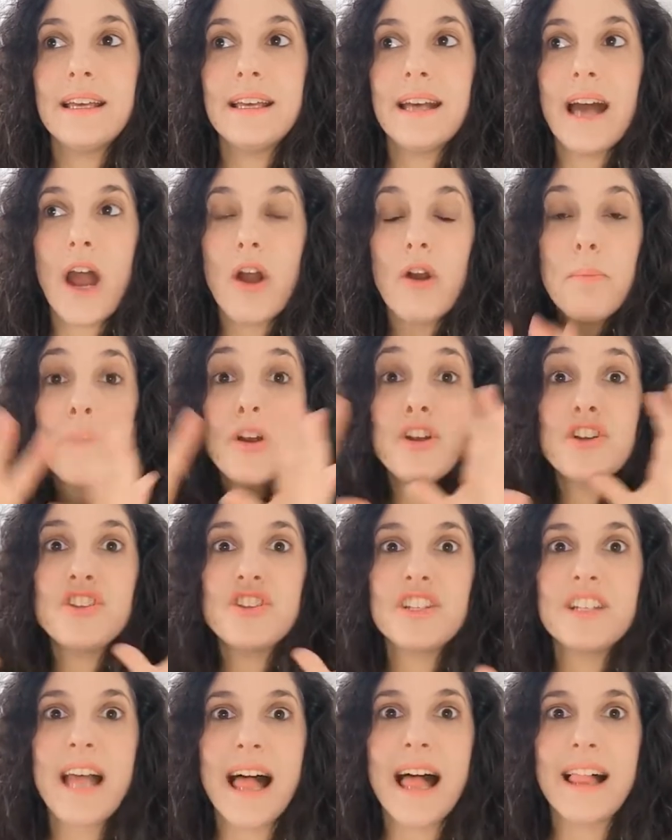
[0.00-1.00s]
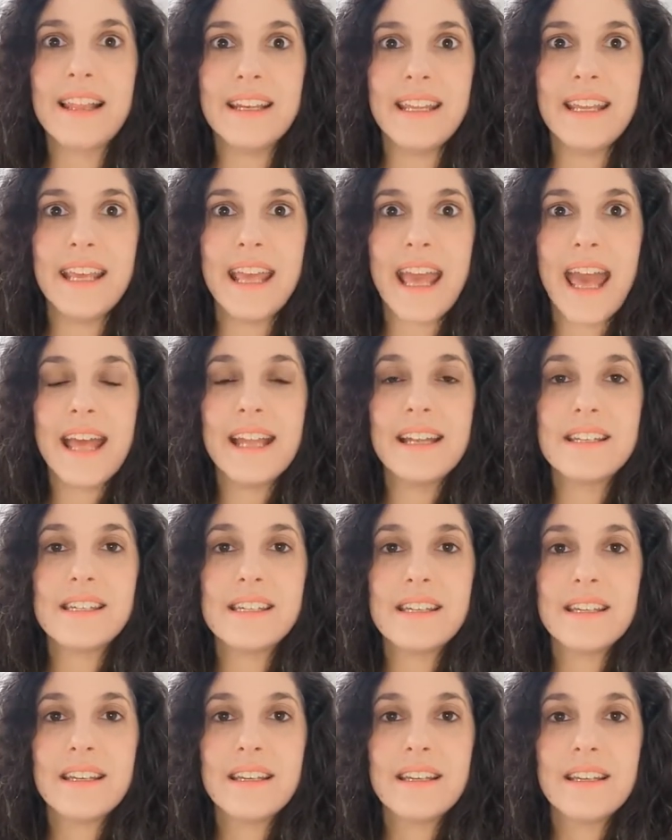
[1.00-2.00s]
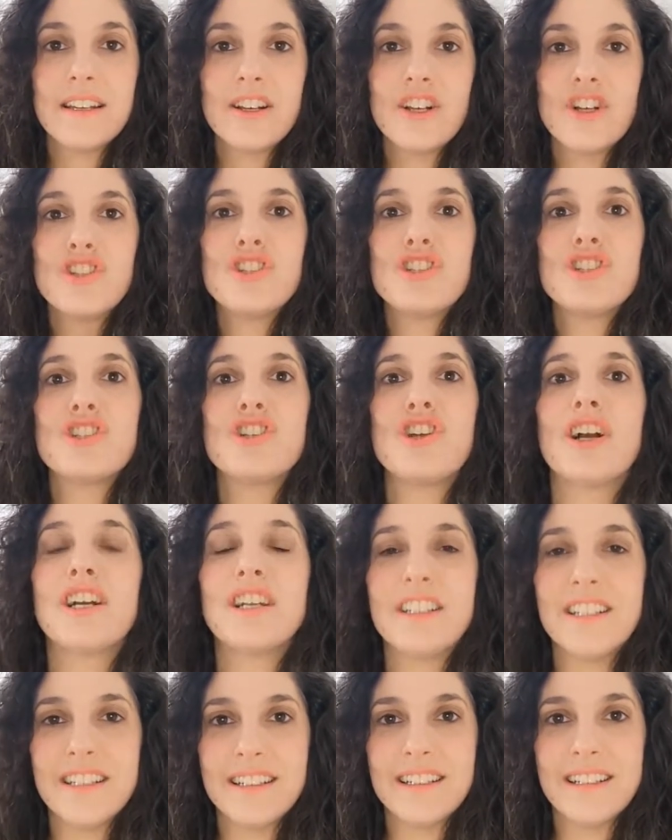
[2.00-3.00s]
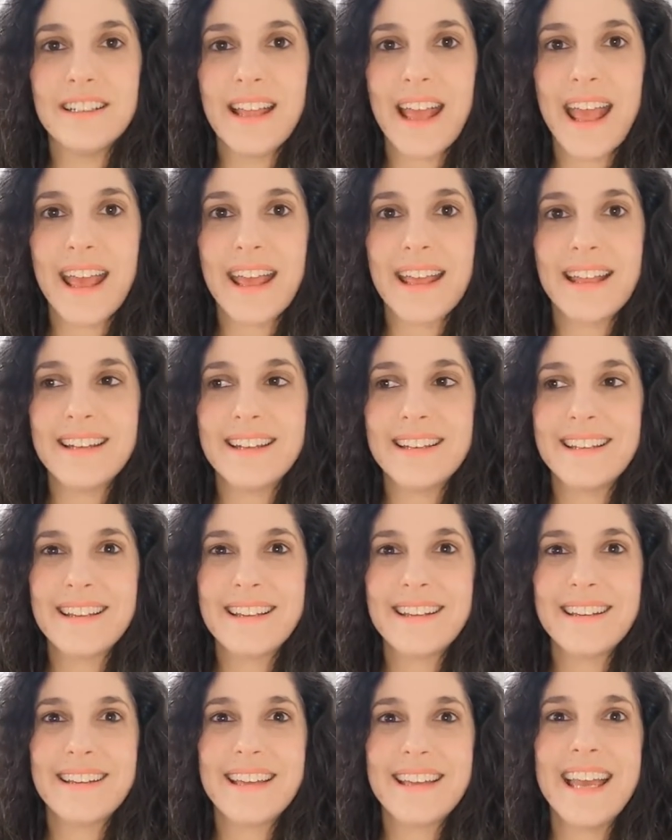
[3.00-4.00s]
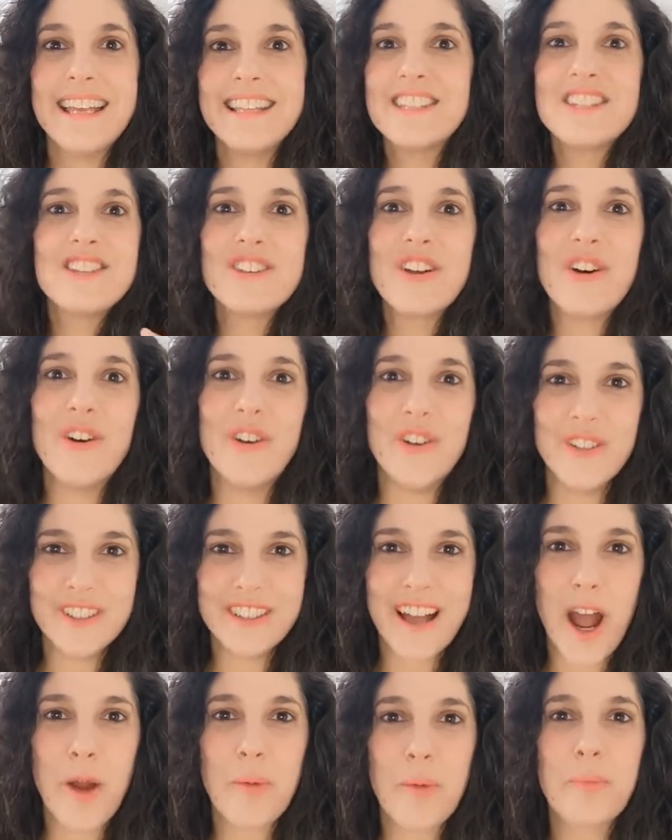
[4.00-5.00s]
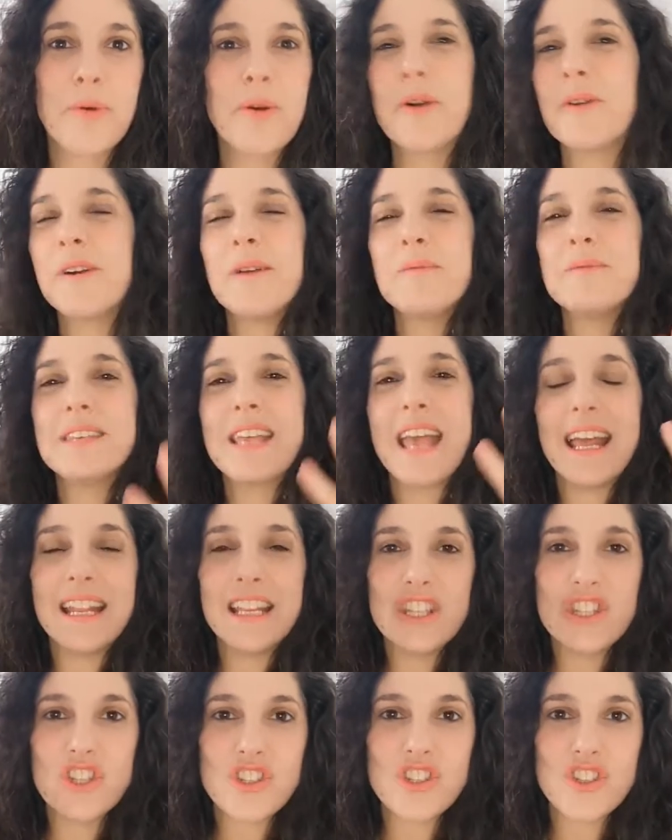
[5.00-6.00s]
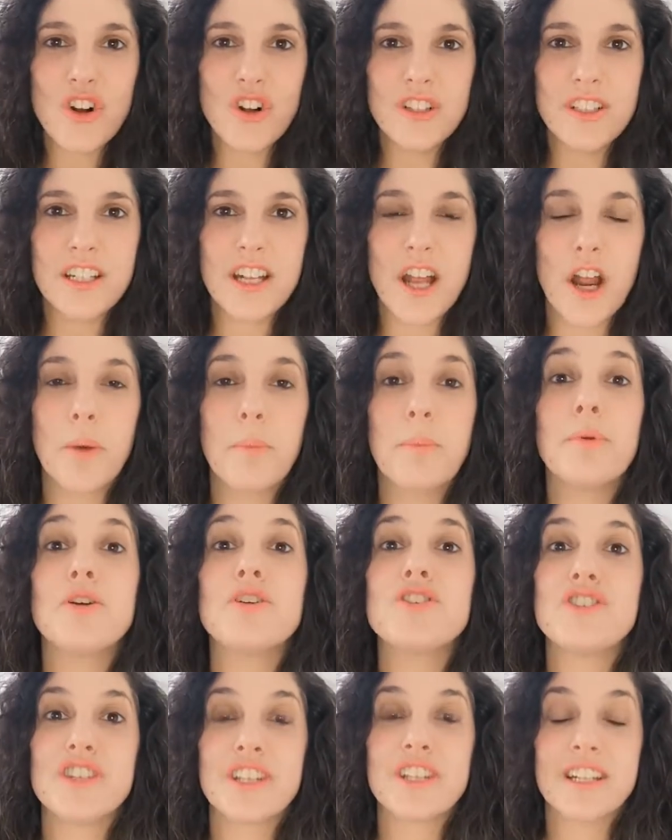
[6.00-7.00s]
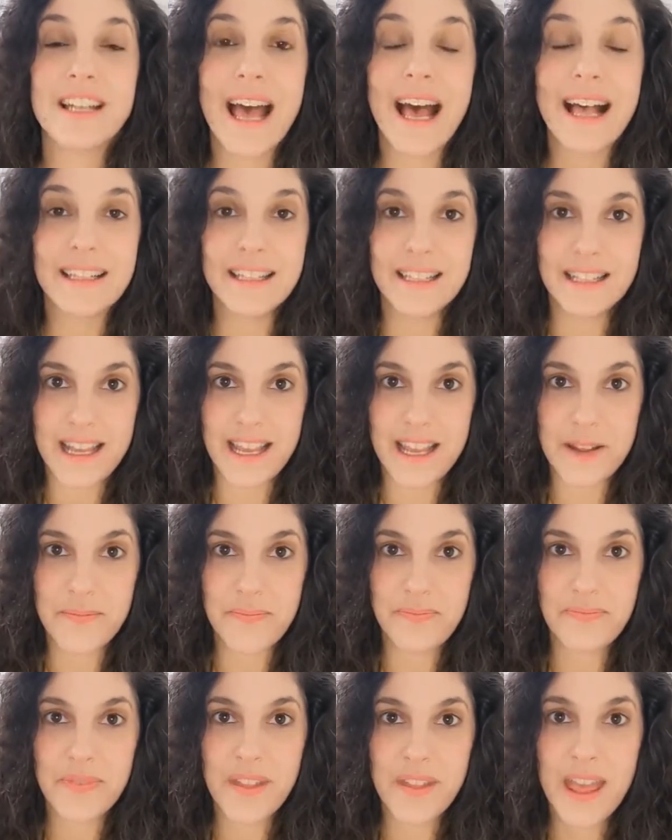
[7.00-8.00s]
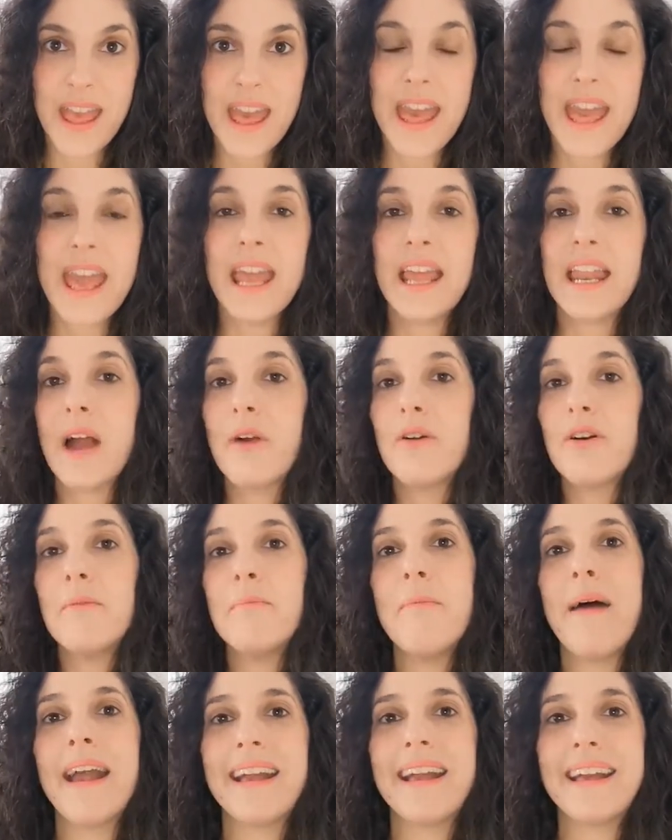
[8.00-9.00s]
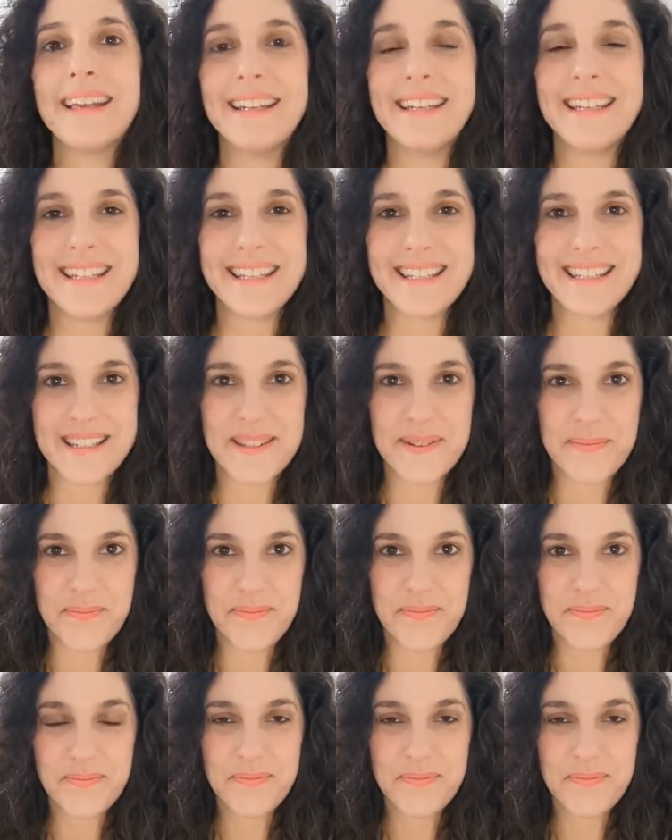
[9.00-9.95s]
our personality get constructed and installed. Our programs get installed in our personality, in our mechanism.